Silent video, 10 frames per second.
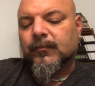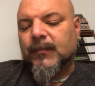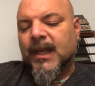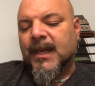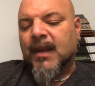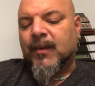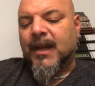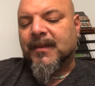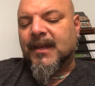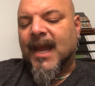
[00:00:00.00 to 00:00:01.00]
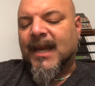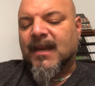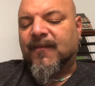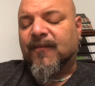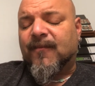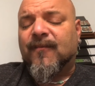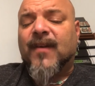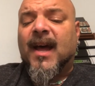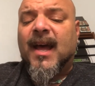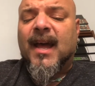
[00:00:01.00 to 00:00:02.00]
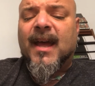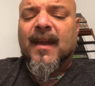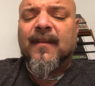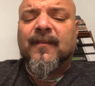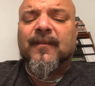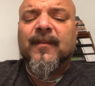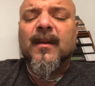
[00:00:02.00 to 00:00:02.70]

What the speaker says: And then we got the 95